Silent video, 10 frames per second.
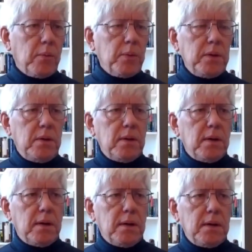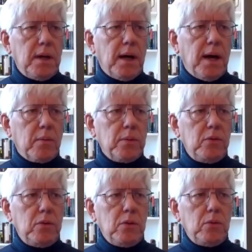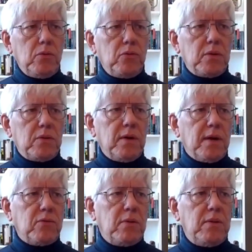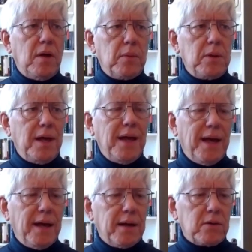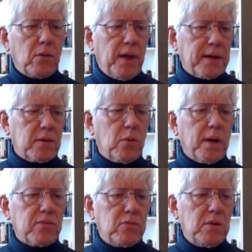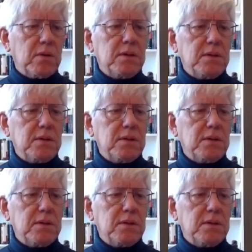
would you suggest to them that they handle that question?